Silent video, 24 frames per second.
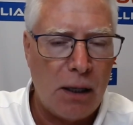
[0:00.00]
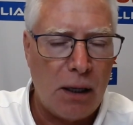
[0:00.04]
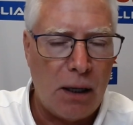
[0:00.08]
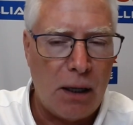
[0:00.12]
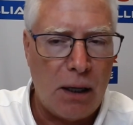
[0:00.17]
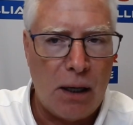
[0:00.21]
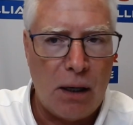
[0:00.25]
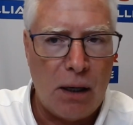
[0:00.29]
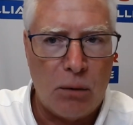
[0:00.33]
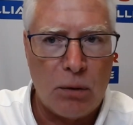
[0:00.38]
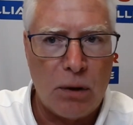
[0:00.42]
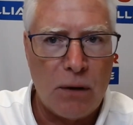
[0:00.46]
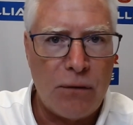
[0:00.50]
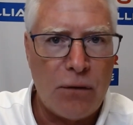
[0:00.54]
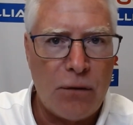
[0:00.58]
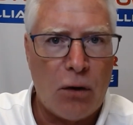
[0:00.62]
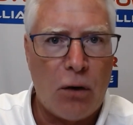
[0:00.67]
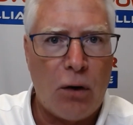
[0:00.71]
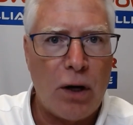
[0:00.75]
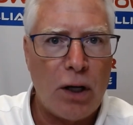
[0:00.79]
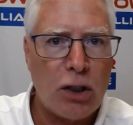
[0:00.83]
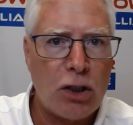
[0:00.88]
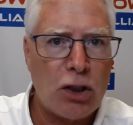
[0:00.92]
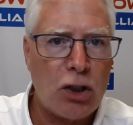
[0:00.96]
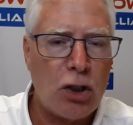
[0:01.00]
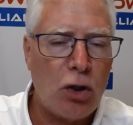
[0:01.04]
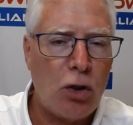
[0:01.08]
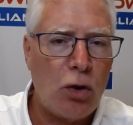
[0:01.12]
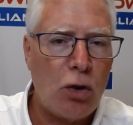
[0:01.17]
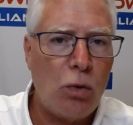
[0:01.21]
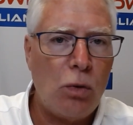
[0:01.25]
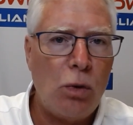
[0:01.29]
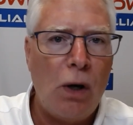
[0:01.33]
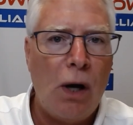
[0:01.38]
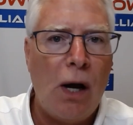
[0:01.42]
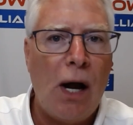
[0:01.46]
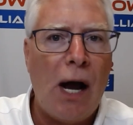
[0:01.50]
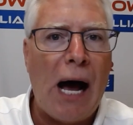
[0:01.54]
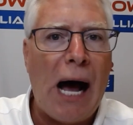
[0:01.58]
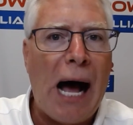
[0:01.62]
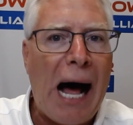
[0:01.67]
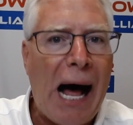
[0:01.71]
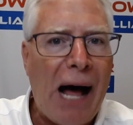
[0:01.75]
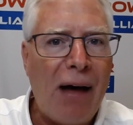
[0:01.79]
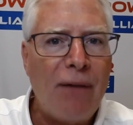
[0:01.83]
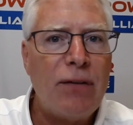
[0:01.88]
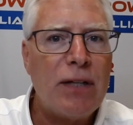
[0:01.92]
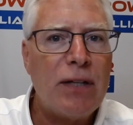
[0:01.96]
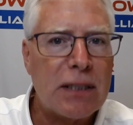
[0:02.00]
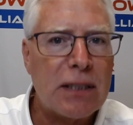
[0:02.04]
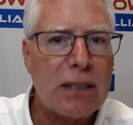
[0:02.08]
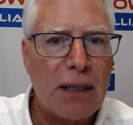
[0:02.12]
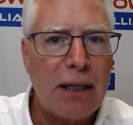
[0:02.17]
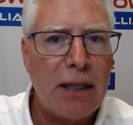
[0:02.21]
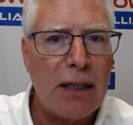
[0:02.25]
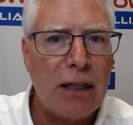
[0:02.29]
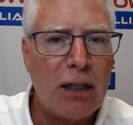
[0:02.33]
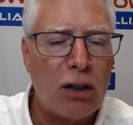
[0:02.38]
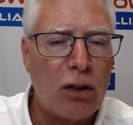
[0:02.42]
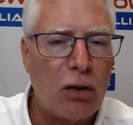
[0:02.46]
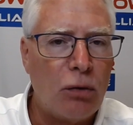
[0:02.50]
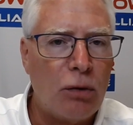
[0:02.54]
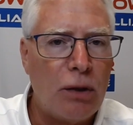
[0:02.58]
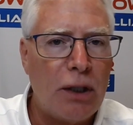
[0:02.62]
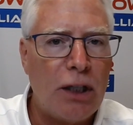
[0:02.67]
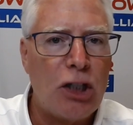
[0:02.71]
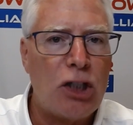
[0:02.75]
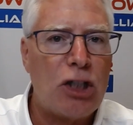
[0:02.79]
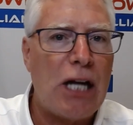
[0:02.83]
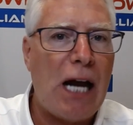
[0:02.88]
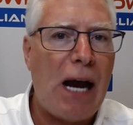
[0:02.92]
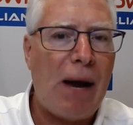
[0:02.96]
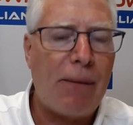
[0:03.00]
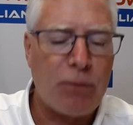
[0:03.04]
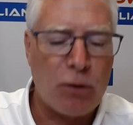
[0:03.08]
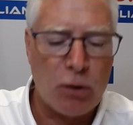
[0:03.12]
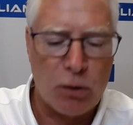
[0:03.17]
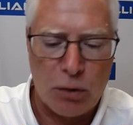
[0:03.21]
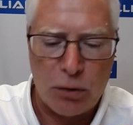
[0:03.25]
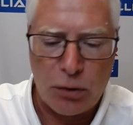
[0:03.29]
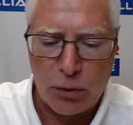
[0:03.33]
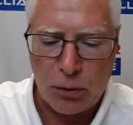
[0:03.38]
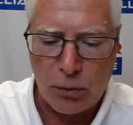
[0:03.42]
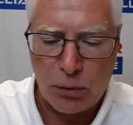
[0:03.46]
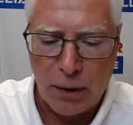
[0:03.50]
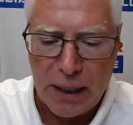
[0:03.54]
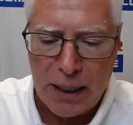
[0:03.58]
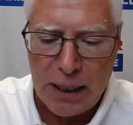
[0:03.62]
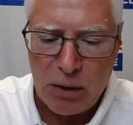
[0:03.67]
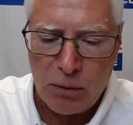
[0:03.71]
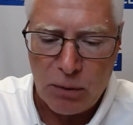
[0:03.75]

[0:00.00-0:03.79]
referring to, obviously including Chapter 3,